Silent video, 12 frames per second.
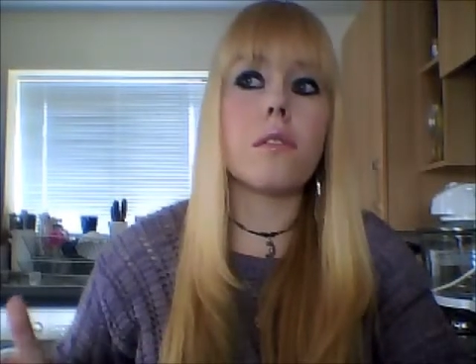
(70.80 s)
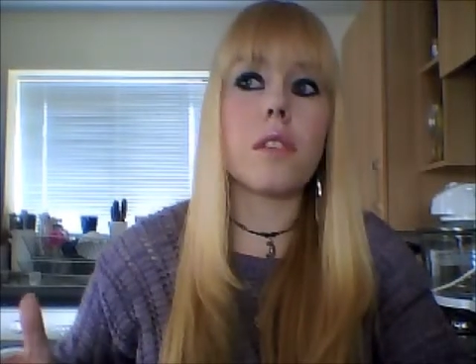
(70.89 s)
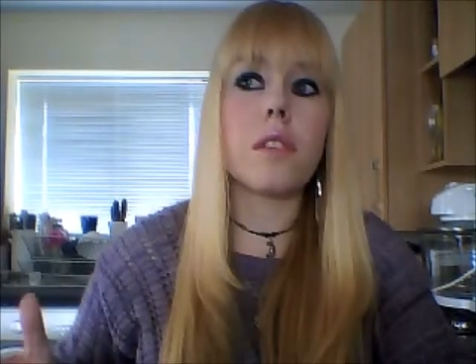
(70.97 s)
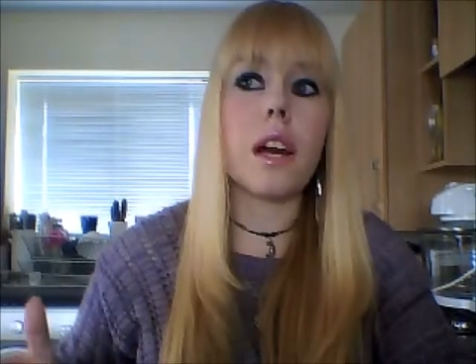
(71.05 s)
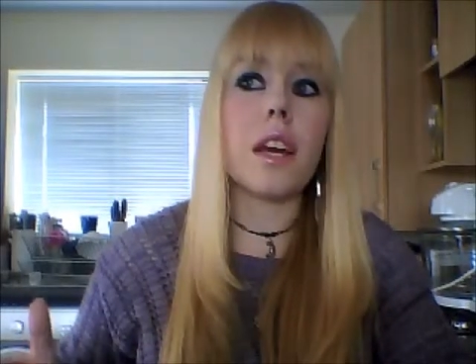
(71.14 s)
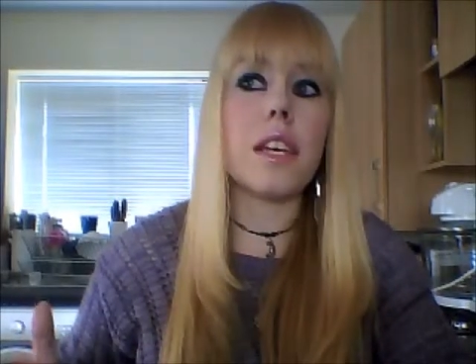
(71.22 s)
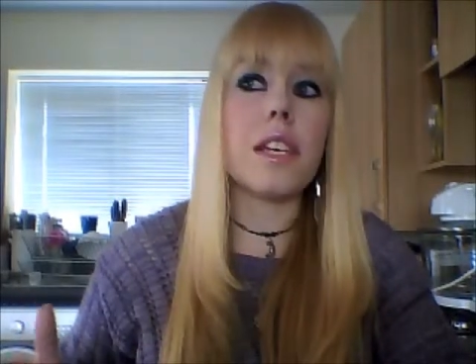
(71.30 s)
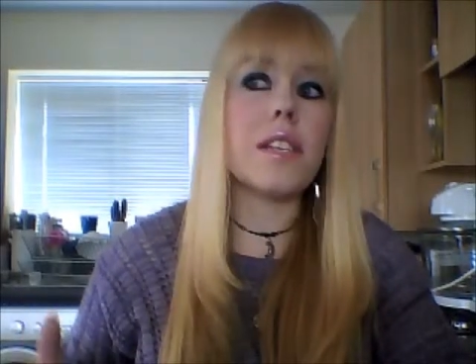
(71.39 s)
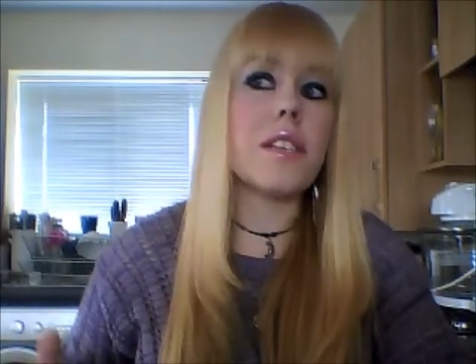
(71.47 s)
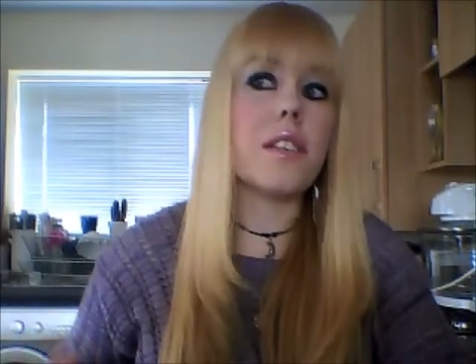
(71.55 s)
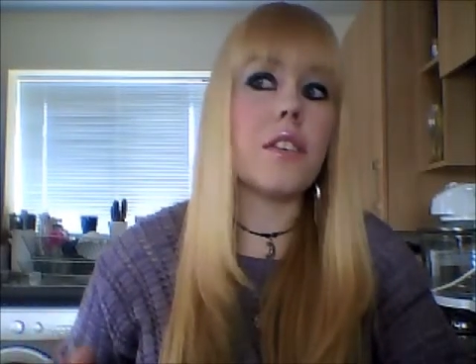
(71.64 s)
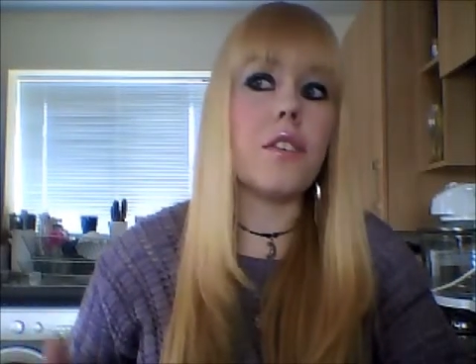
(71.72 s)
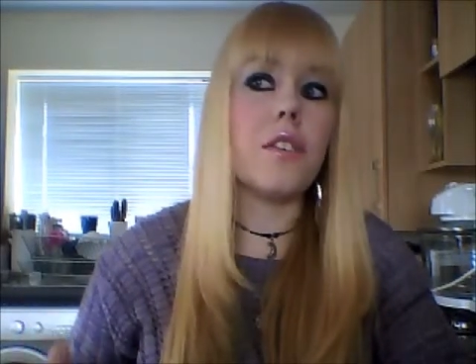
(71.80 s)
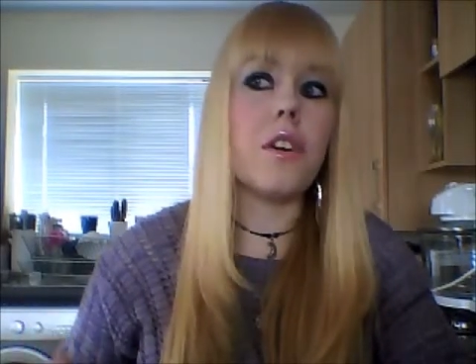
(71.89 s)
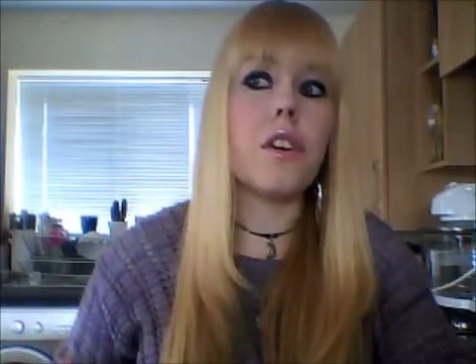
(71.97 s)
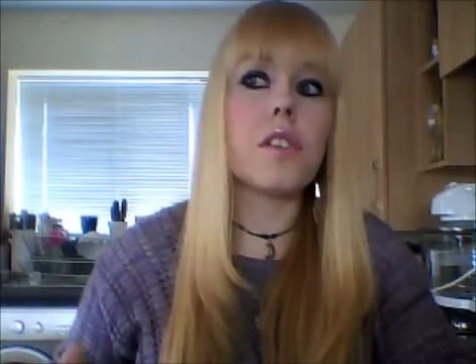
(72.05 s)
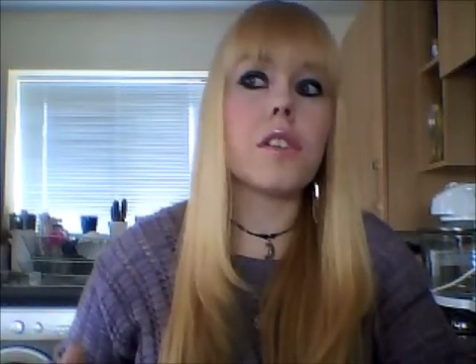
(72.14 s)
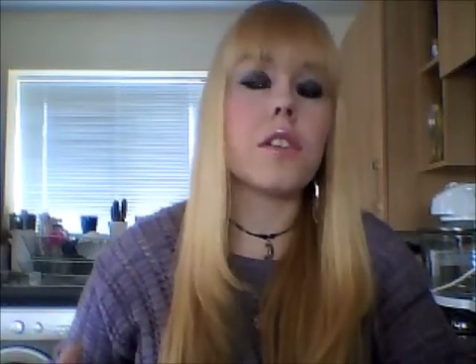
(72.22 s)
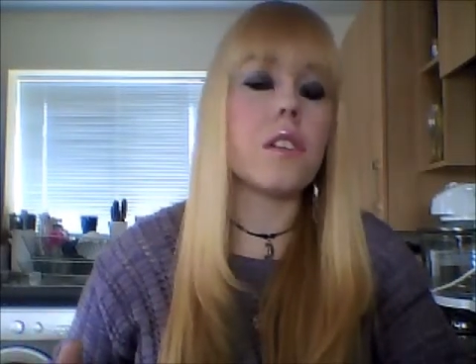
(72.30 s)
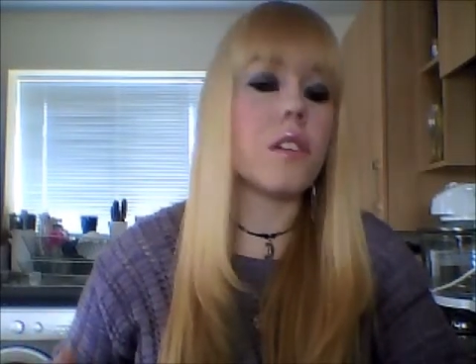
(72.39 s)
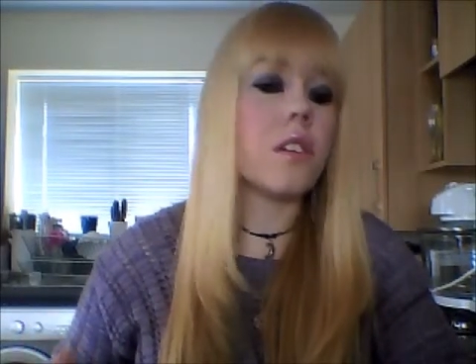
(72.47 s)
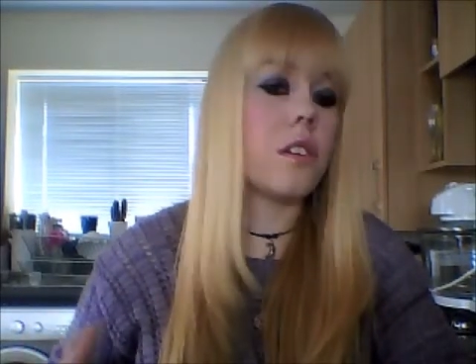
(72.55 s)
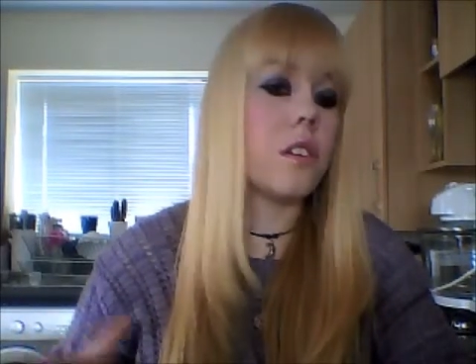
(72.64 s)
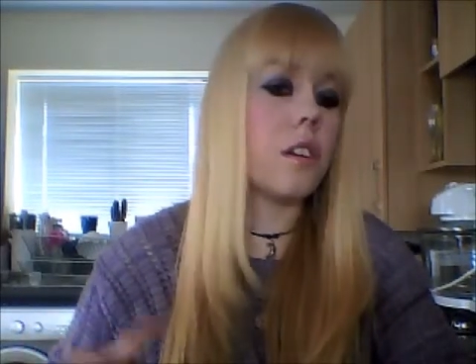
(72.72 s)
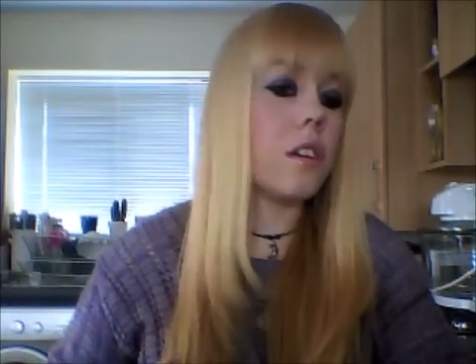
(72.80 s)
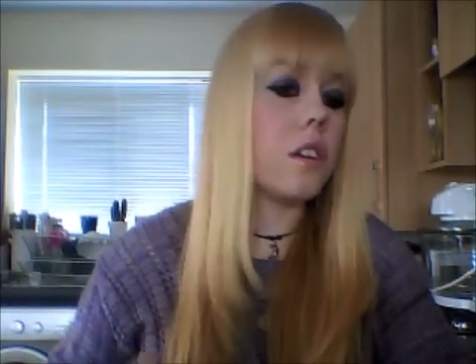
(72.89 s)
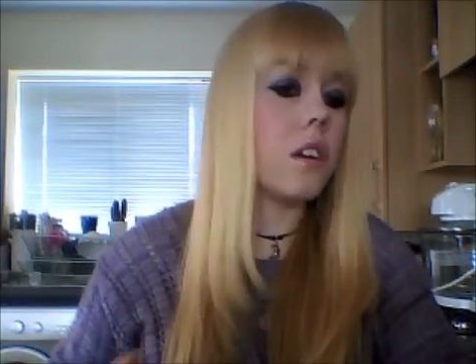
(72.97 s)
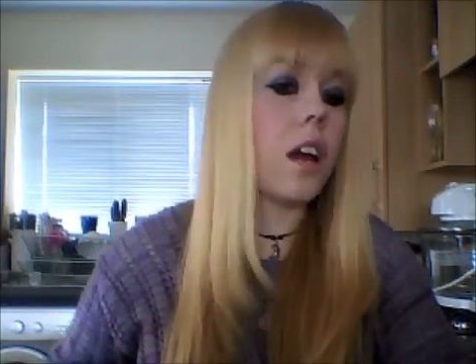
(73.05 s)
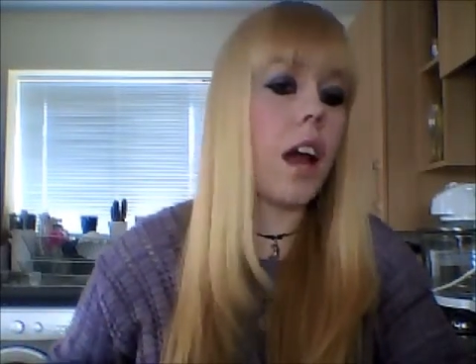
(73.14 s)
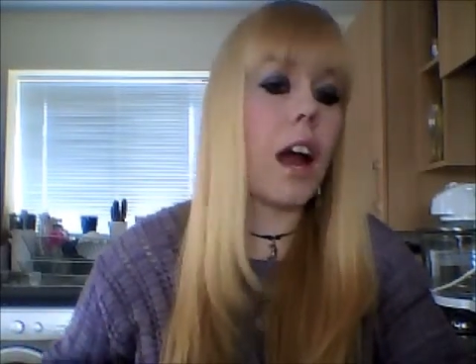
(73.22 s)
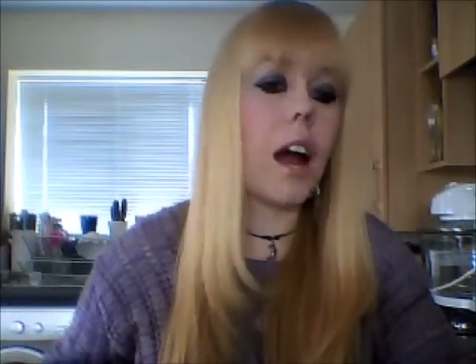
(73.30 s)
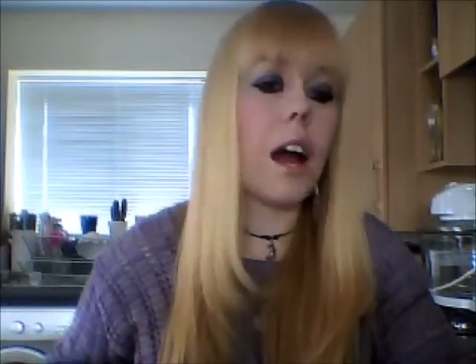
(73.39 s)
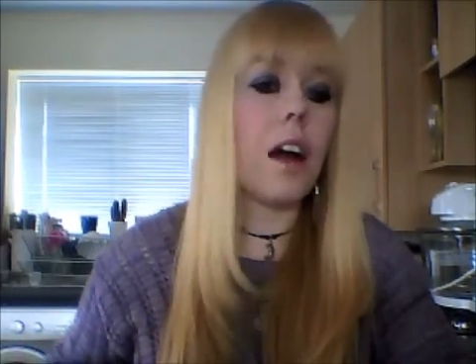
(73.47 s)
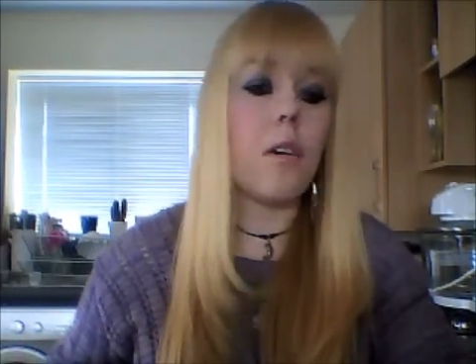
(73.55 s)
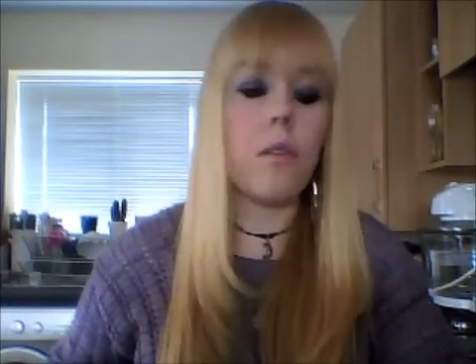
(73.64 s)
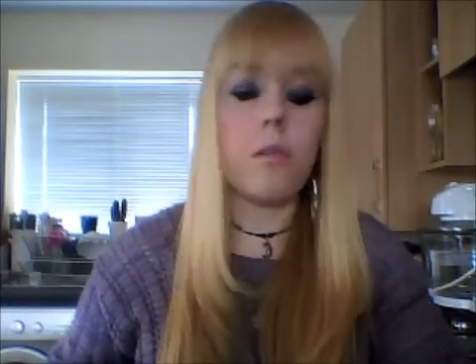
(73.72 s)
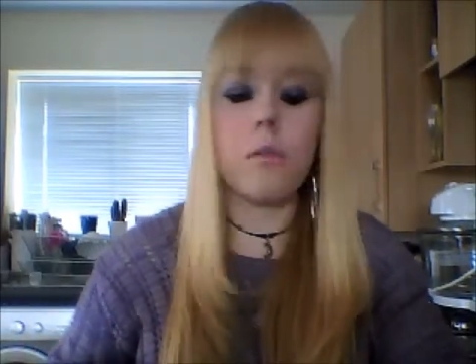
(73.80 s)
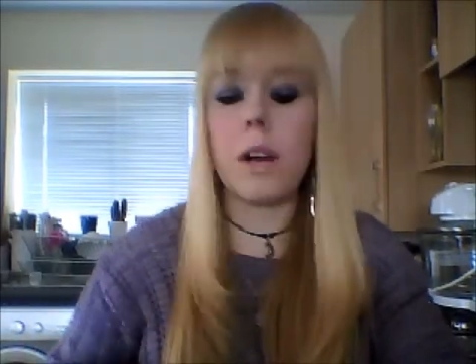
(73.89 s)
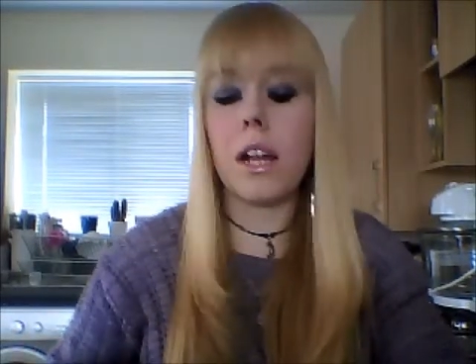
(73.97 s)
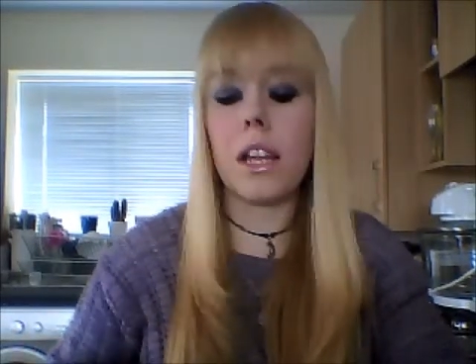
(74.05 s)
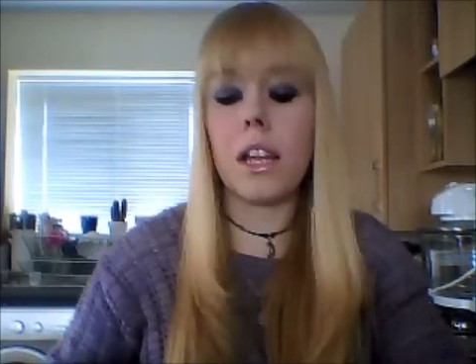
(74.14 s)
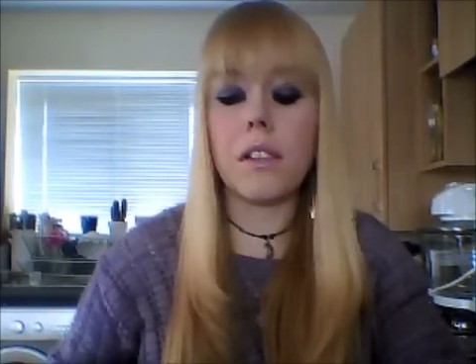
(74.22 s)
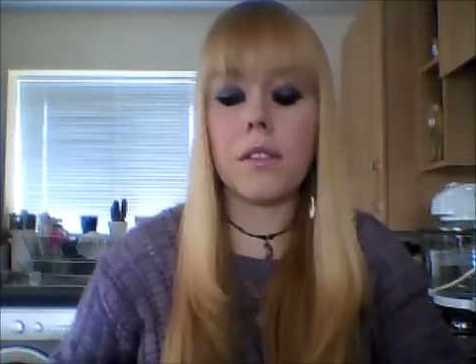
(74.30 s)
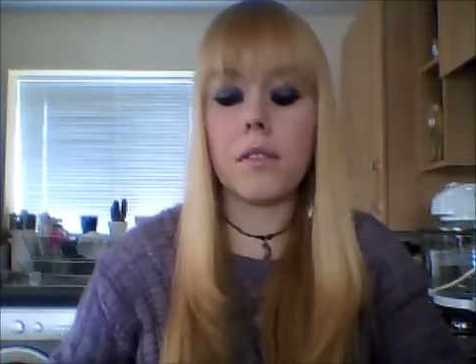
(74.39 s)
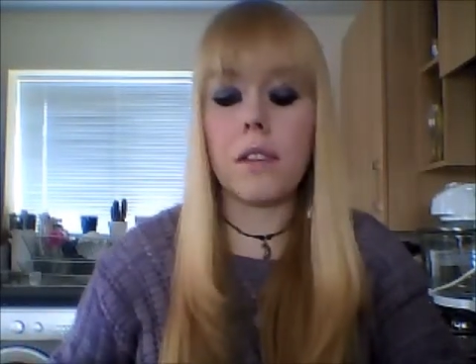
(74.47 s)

That is not how, well,